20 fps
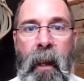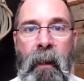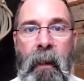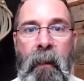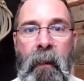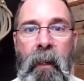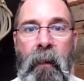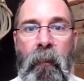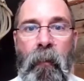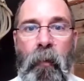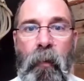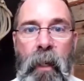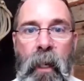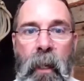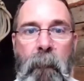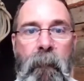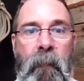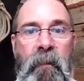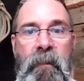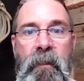and it
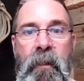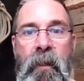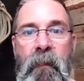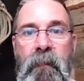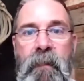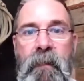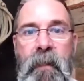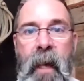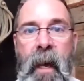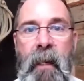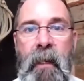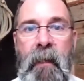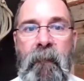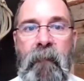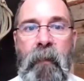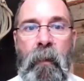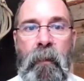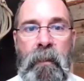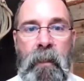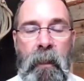really preserves that
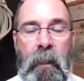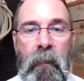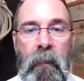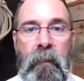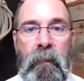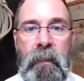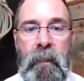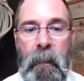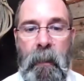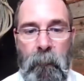even though it's loose